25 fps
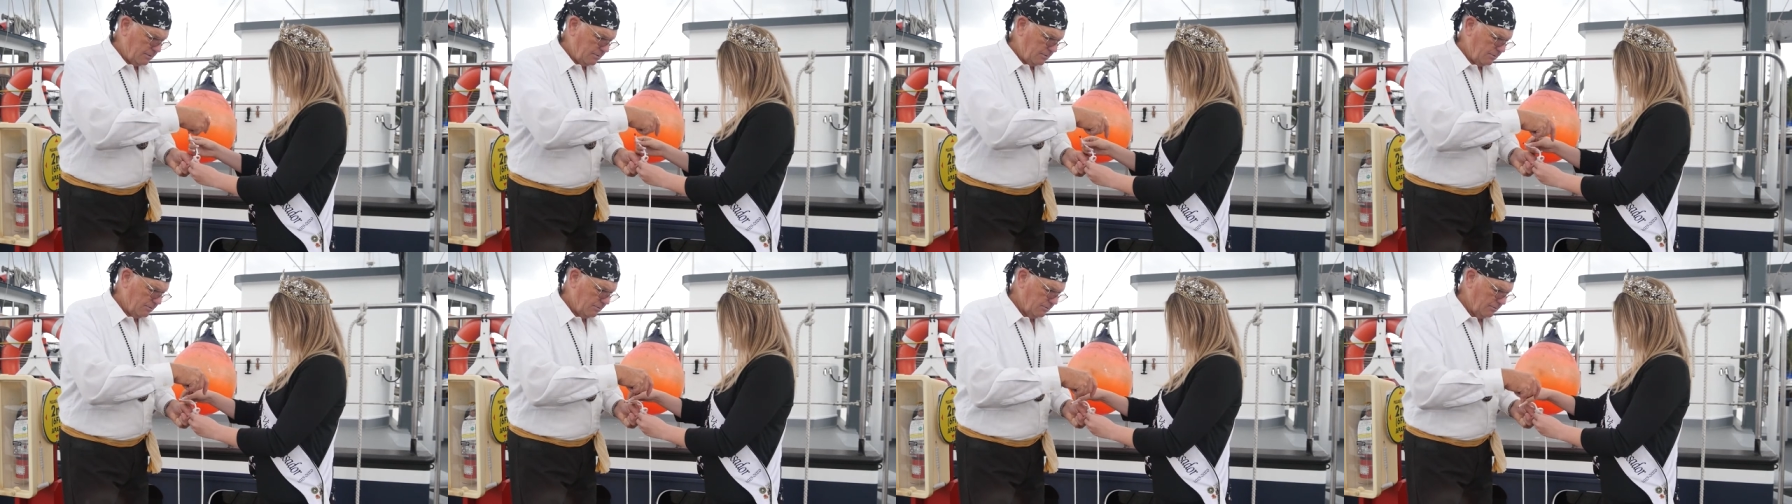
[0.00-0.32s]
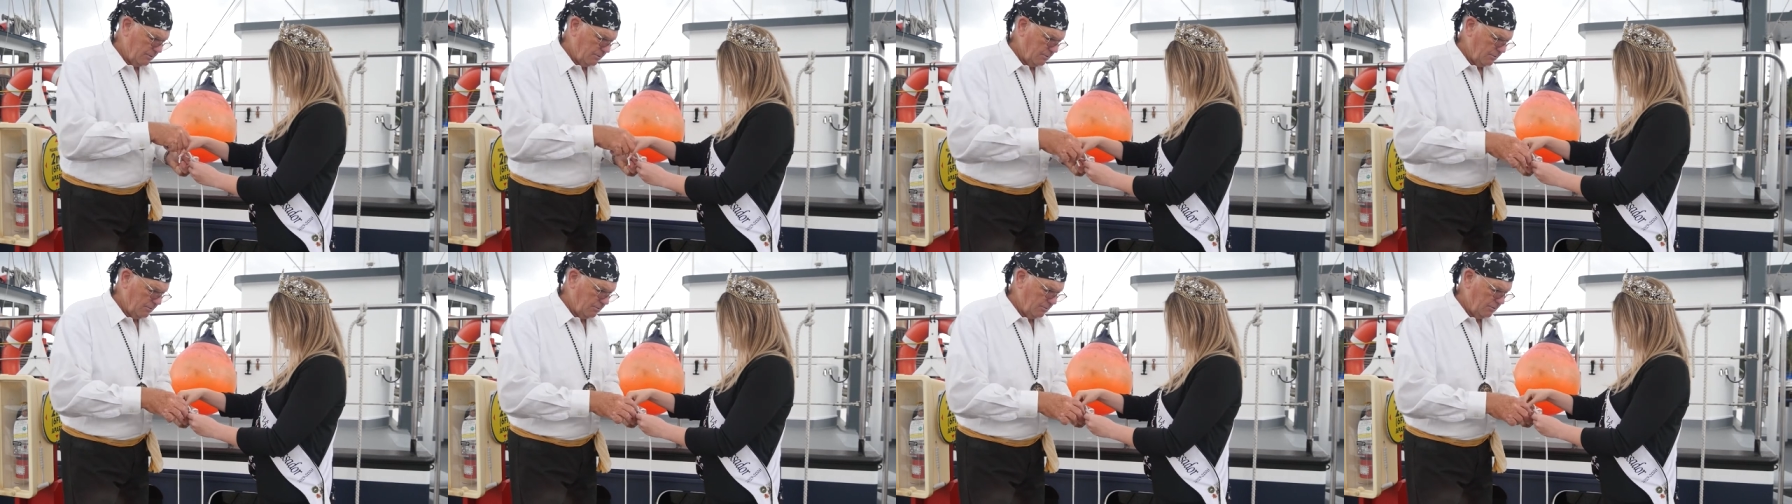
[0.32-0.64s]
Go,
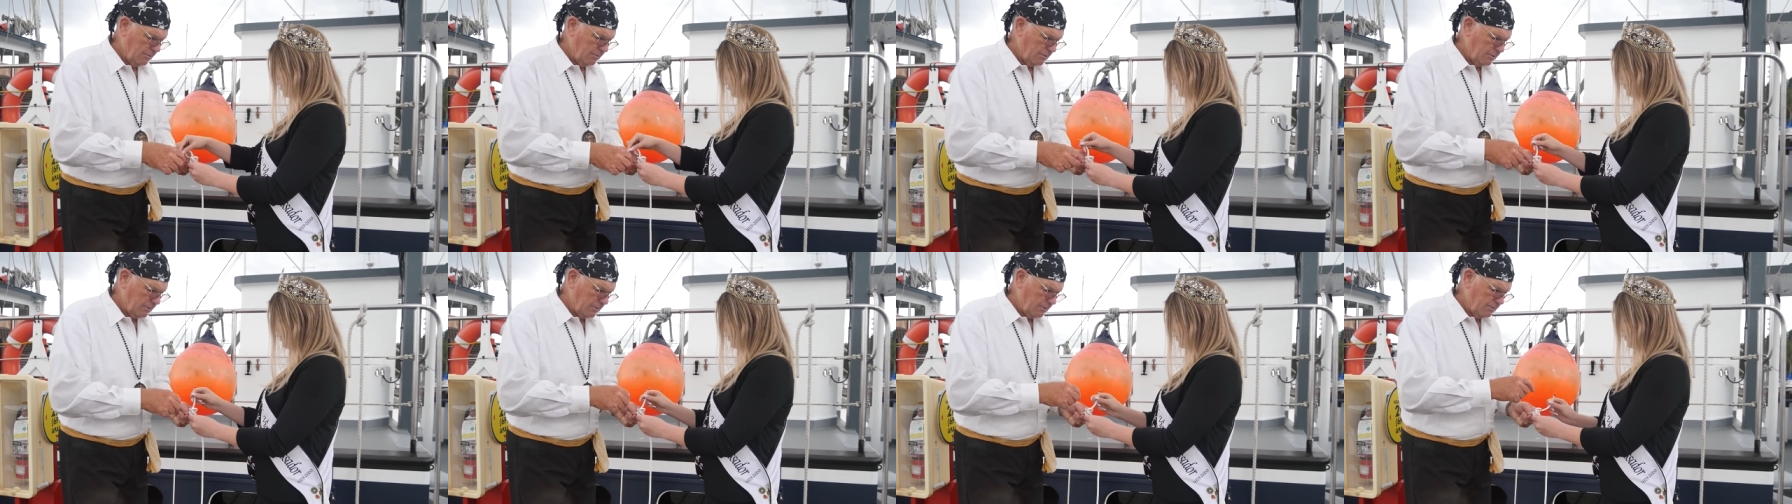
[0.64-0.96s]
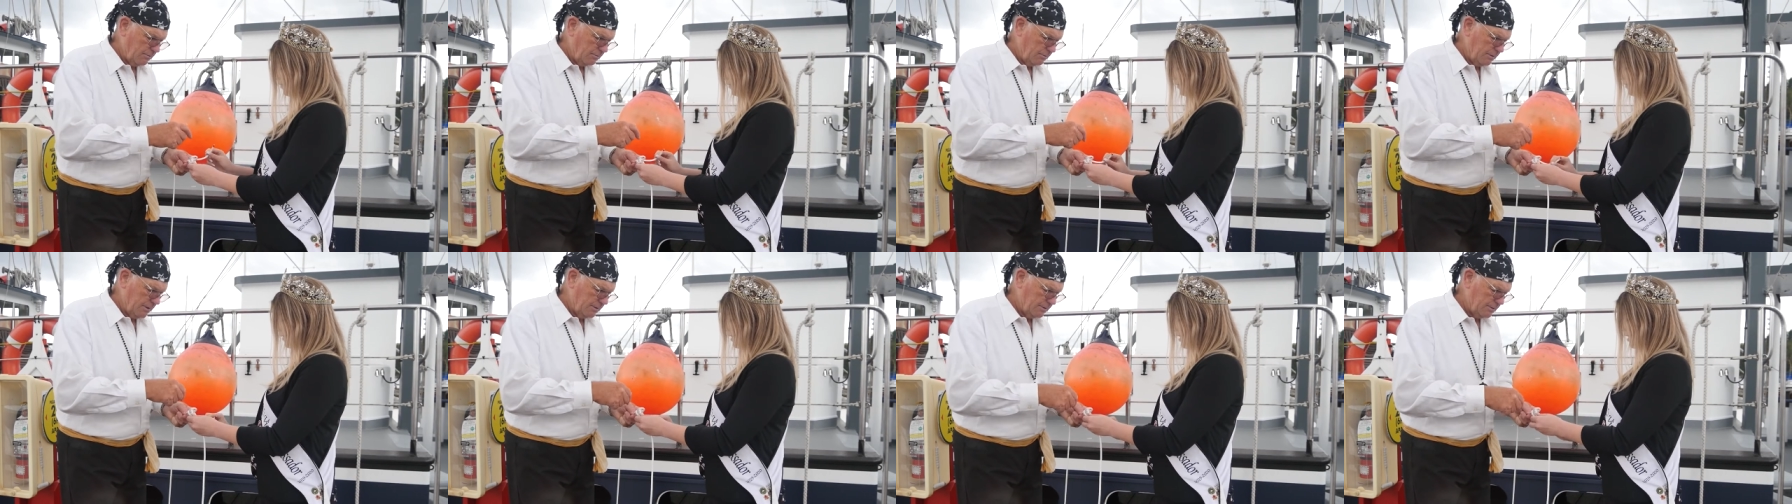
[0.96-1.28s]
no, no, oh,
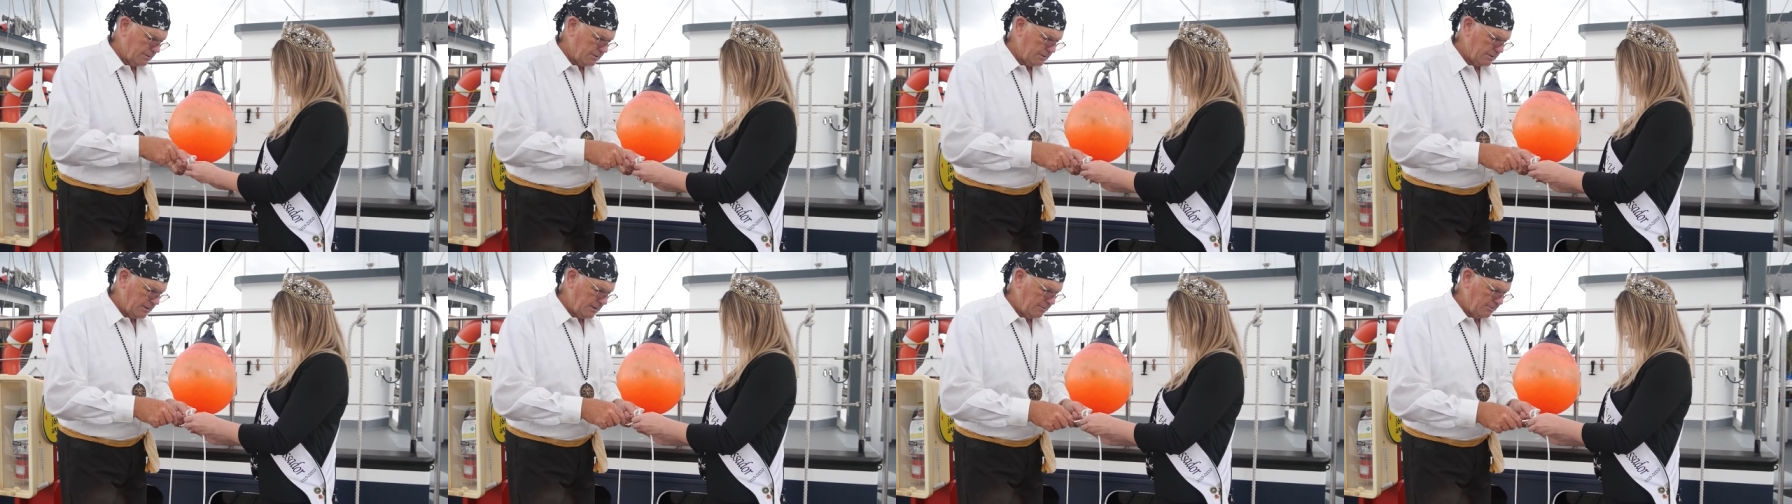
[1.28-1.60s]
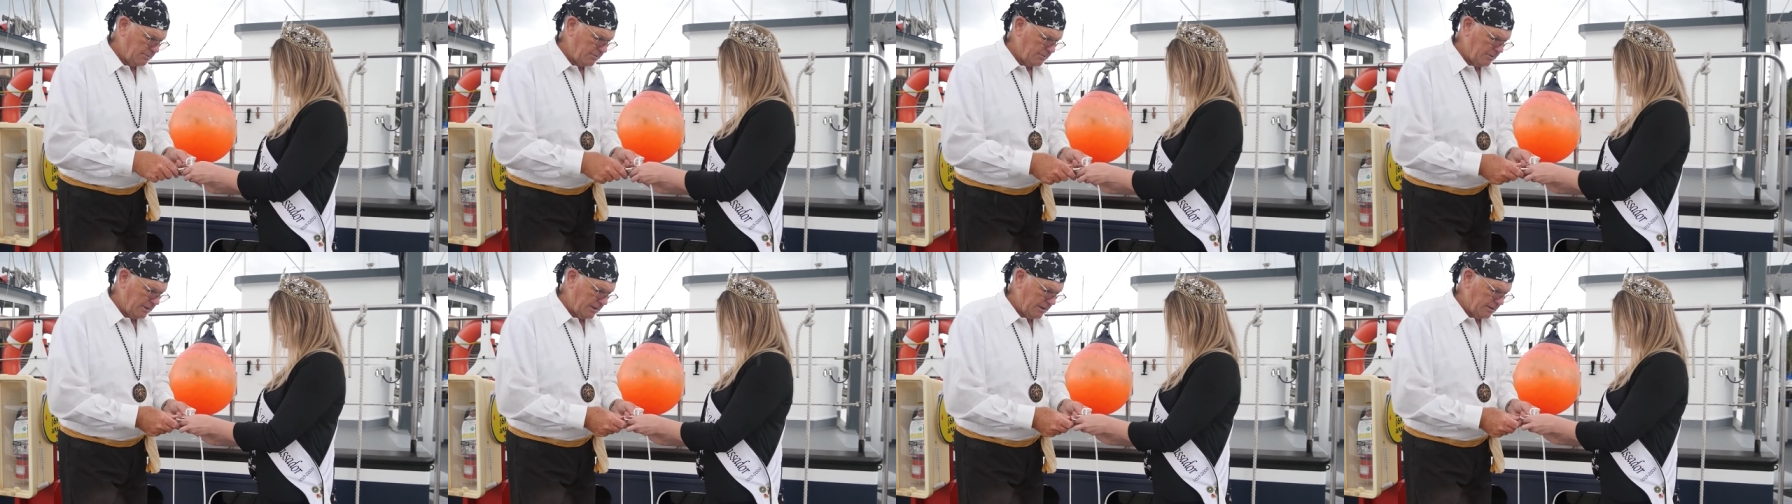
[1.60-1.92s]
go around the same
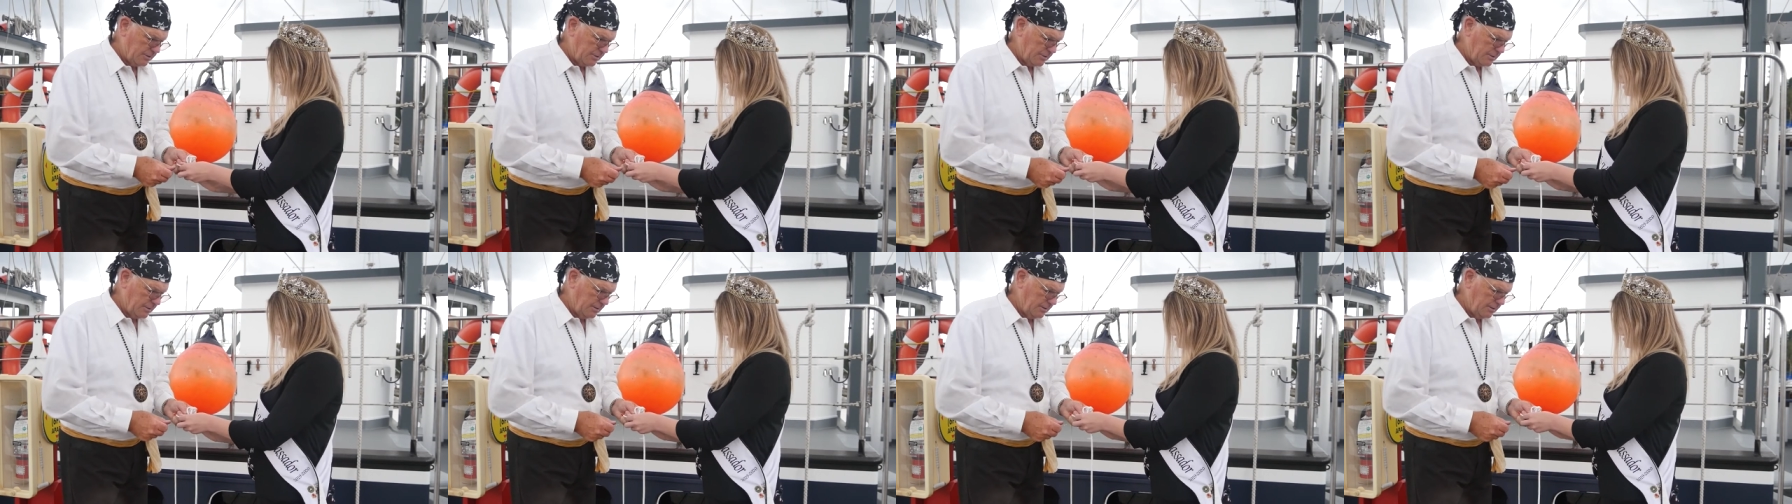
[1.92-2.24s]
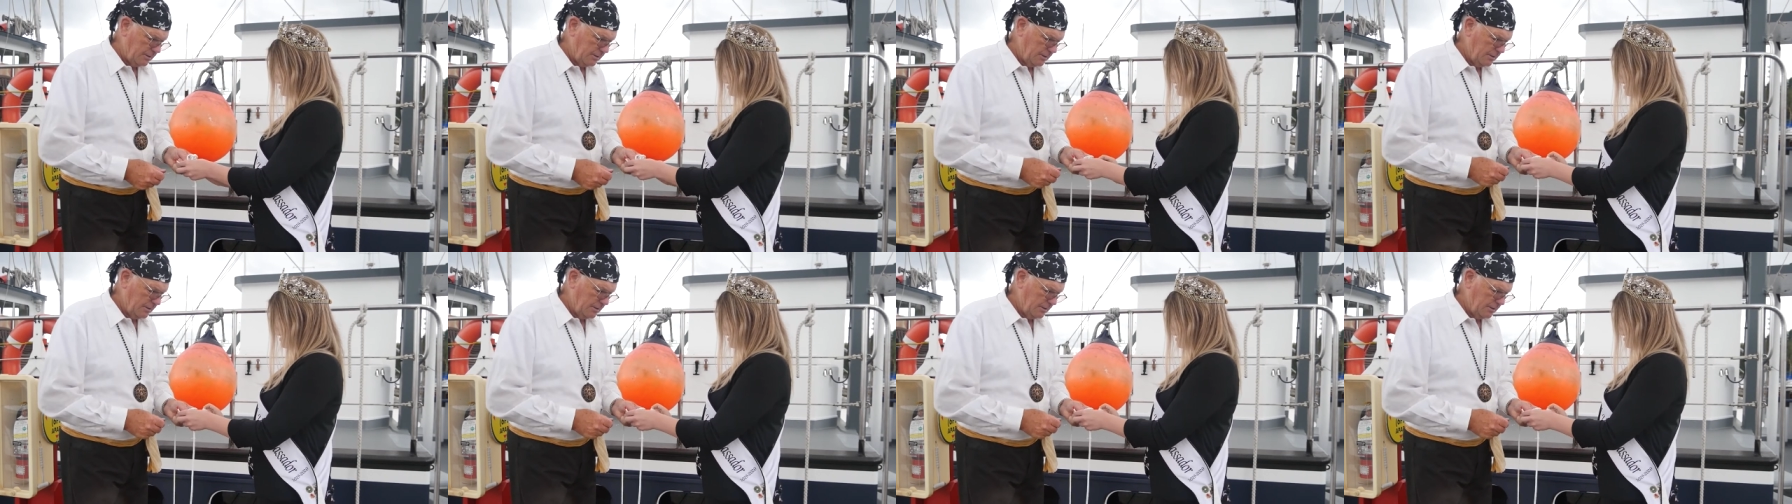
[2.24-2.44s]
way. direction.